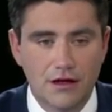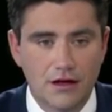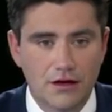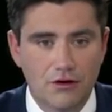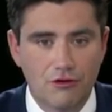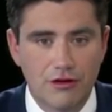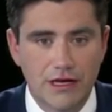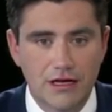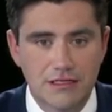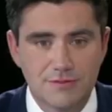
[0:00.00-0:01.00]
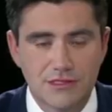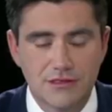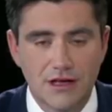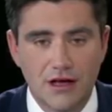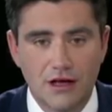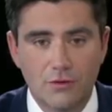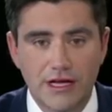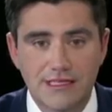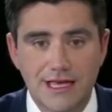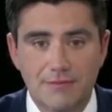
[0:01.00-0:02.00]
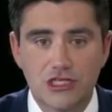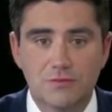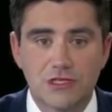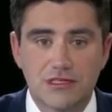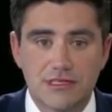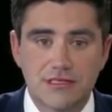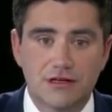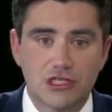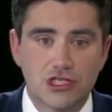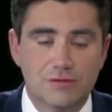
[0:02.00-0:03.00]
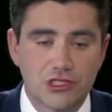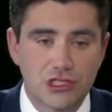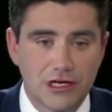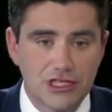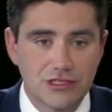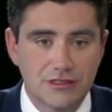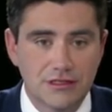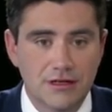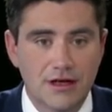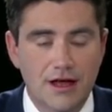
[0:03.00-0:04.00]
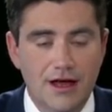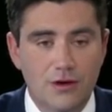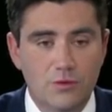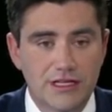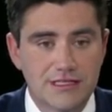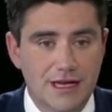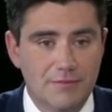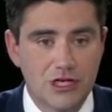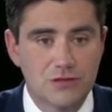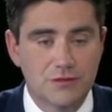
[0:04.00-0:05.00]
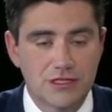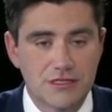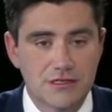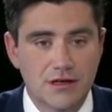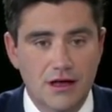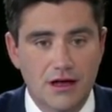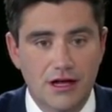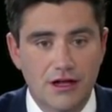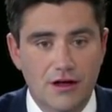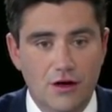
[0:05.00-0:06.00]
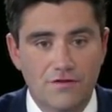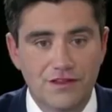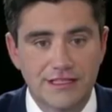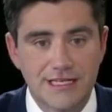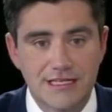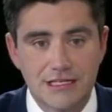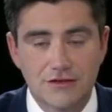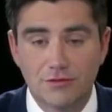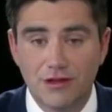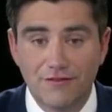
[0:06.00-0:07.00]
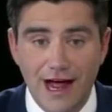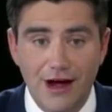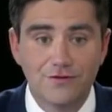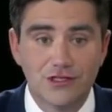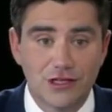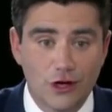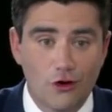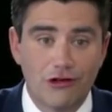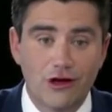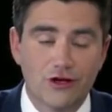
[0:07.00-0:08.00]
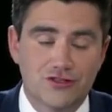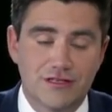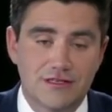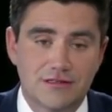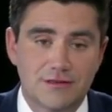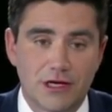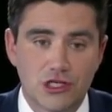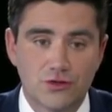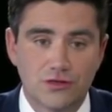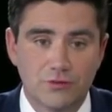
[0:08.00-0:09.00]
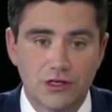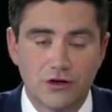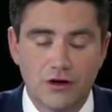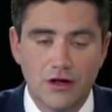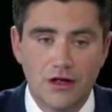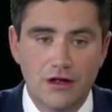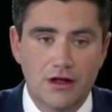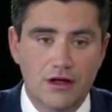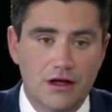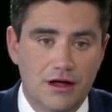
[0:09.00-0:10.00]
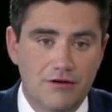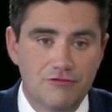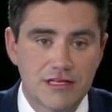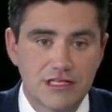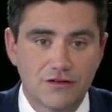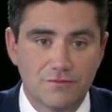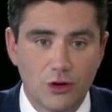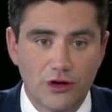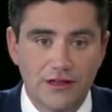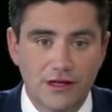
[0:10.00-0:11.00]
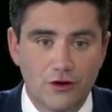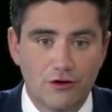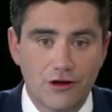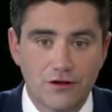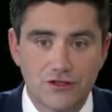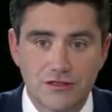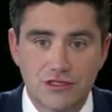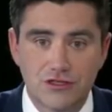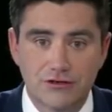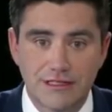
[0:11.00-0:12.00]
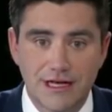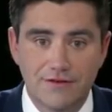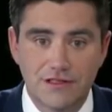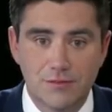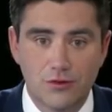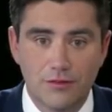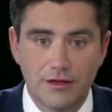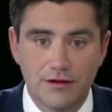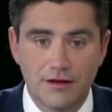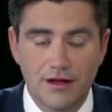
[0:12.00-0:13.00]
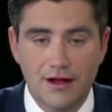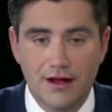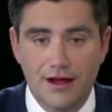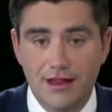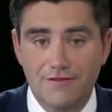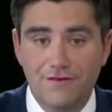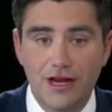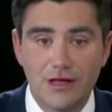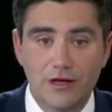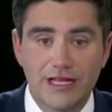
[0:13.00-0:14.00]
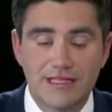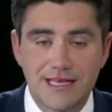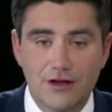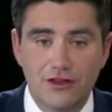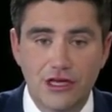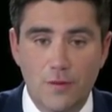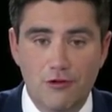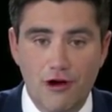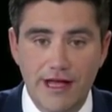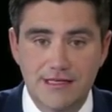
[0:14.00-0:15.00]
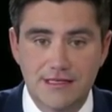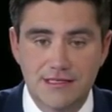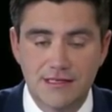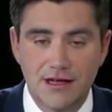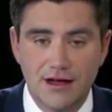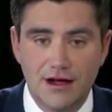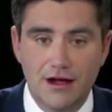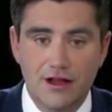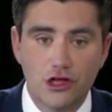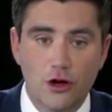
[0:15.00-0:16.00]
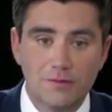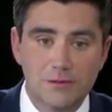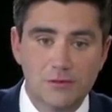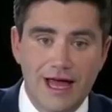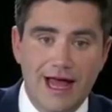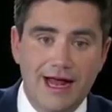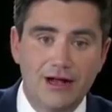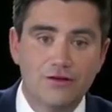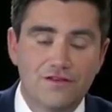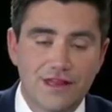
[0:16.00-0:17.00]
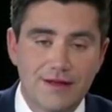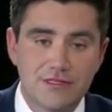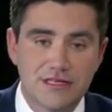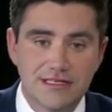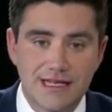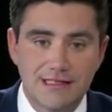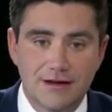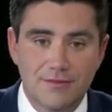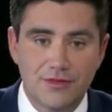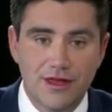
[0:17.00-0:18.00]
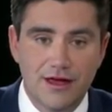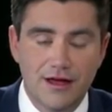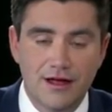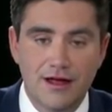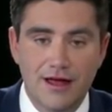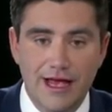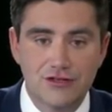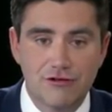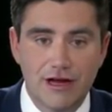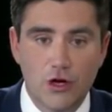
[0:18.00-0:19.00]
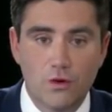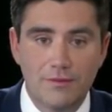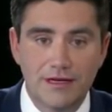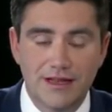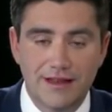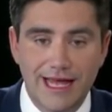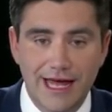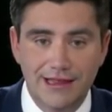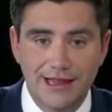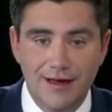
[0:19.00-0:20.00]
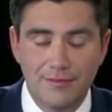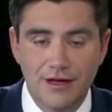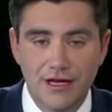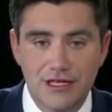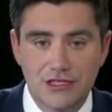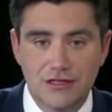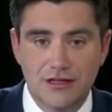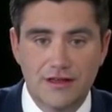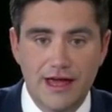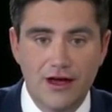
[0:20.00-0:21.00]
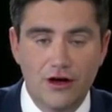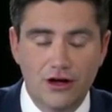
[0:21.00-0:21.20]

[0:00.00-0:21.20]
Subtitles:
coronary cusps. We can take measurements of the sinotubular junction, and we can take measurements of the distance from the valve to the coronary arteries to make sure that we're not at risk of blocking the coronary arteries during TAVI deployment. And then finally, we can tell the operators the optimal angle for them to set up their X-ray equipment in the cath lab so that they are